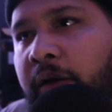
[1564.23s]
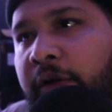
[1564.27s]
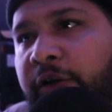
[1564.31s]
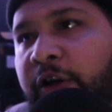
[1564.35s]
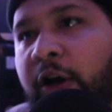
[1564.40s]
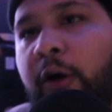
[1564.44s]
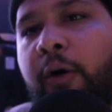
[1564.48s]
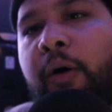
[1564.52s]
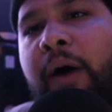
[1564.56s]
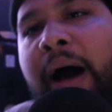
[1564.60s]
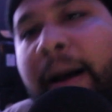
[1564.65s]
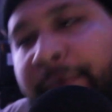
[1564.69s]

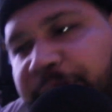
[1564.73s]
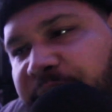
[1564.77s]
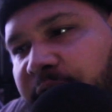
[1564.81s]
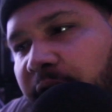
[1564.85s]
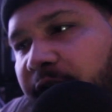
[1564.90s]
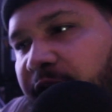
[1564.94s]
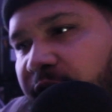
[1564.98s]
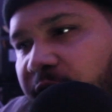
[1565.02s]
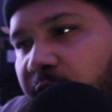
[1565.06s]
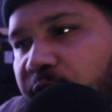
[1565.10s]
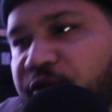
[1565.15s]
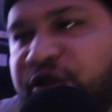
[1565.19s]
No, I'm
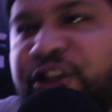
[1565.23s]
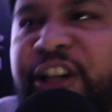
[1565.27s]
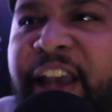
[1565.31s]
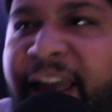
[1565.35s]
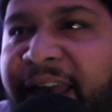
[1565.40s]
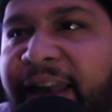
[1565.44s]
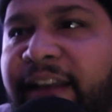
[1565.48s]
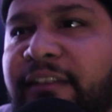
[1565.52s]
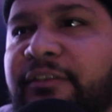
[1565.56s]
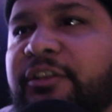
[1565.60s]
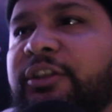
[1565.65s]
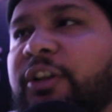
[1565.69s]
turning on
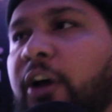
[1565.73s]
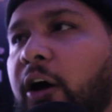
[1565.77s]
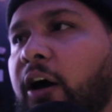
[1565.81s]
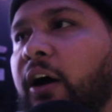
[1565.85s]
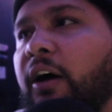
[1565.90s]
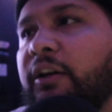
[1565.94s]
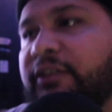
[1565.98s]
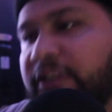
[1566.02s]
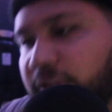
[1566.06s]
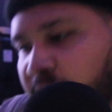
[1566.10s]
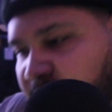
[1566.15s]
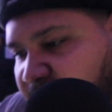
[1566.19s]

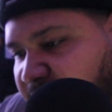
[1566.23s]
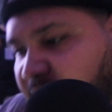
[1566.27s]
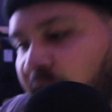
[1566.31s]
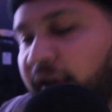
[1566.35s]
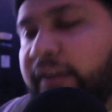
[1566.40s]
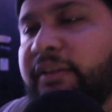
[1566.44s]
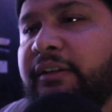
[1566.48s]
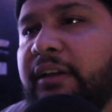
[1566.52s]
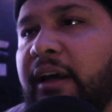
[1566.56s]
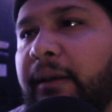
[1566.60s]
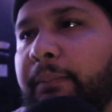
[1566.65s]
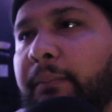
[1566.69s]
chainsaws and
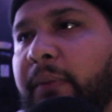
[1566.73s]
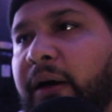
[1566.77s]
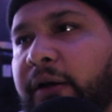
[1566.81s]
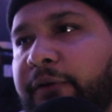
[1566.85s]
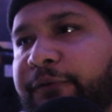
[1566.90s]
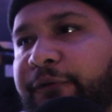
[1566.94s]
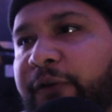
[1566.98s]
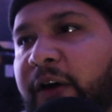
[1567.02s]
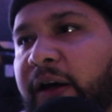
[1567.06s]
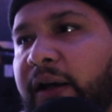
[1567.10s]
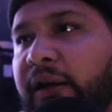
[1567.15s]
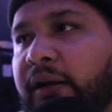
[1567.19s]
cutting up
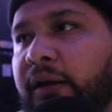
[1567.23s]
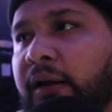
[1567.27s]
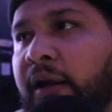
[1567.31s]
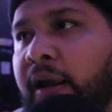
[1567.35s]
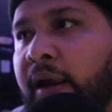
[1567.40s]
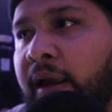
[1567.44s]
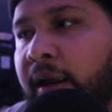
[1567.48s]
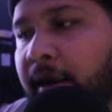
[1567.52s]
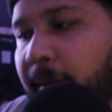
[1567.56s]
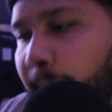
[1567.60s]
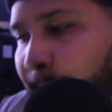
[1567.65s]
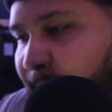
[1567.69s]
motherfucking
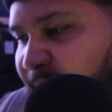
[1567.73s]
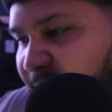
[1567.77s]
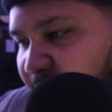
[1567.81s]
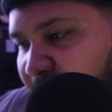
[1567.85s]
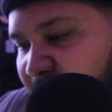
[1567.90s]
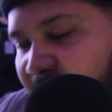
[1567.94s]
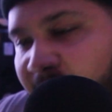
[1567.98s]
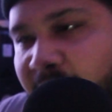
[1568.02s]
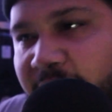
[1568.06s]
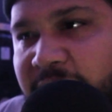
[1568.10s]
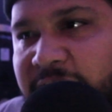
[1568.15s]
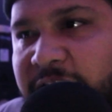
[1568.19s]

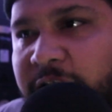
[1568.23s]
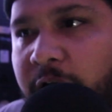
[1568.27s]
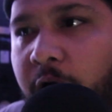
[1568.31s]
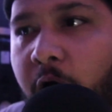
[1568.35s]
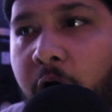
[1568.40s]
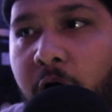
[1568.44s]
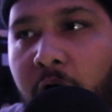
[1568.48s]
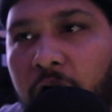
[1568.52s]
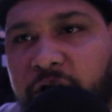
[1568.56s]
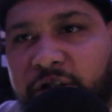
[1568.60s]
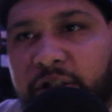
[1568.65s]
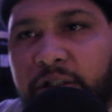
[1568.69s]
big-ass
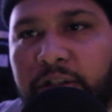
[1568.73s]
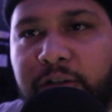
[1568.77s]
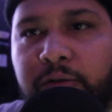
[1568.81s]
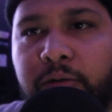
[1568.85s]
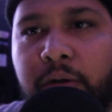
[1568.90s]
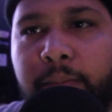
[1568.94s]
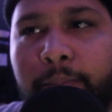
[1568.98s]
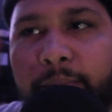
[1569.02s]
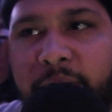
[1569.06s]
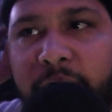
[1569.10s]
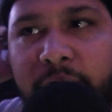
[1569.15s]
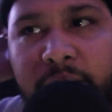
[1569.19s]
logs
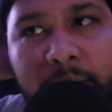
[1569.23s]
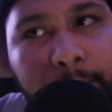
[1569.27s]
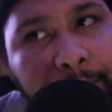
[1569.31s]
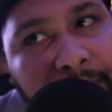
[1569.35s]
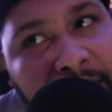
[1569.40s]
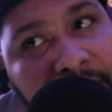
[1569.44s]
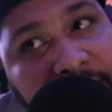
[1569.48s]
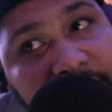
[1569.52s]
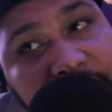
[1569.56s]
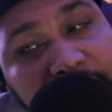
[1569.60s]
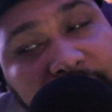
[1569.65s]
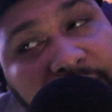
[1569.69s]
into a million
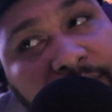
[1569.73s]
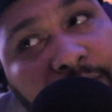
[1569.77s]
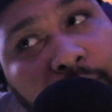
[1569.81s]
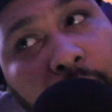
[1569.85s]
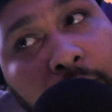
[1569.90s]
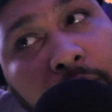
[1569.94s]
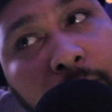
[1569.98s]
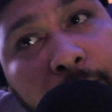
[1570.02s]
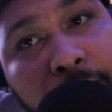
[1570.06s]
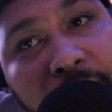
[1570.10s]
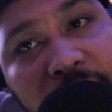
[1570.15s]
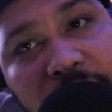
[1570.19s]
pieces to
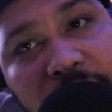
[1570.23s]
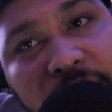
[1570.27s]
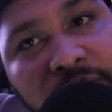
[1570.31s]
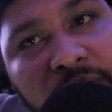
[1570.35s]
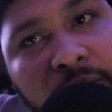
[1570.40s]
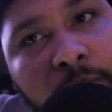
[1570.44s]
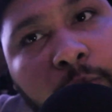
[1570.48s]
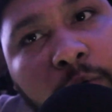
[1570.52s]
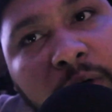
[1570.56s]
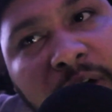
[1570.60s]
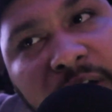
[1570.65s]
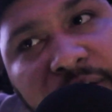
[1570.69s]
throw them bitches
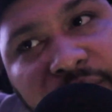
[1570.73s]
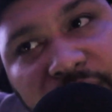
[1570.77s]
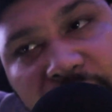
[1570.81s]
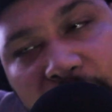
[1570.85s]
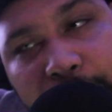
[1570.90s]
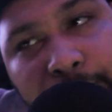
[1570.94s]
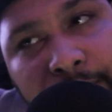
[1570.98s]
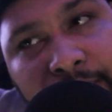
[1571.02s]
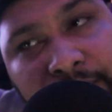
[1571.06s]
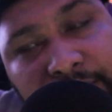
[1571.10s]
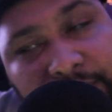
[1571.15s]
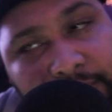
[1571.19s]
in wood
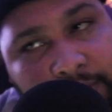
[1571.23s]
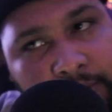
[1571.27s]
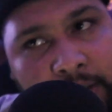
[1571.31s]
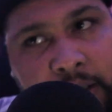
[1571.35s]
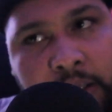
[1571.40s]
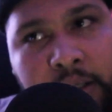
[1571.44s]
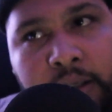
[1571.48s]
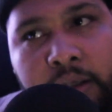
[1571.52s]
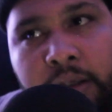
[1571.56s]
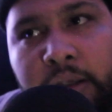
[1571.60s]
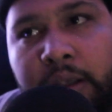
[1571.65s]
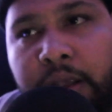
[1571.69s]
chippers
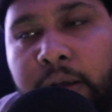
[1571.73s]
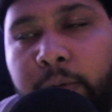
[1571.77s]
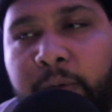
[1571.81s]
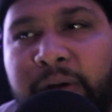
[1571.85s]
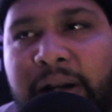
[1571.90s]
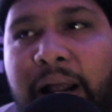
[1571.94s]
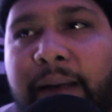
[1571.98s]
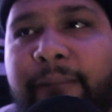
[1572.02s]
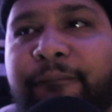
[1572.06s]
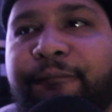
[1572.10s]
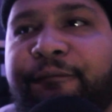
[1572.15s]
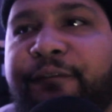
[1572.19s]

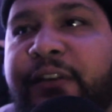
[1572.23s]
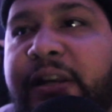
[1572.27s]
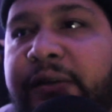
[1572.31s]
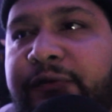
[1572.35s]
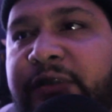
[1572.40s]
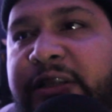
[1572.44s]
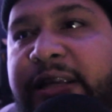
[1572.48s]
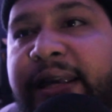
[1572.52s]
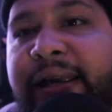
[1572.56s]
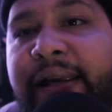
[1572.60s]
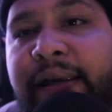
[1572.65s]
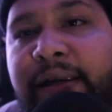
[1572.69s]
when I'm
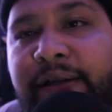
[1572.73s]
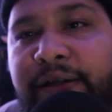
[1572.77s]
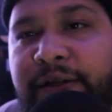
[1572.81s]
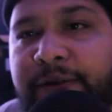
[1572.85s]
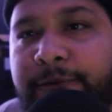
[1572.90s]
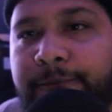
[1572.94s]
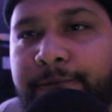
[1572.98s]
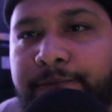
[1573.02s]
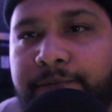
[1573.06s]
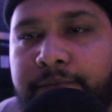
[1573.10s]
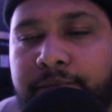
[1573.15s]
15.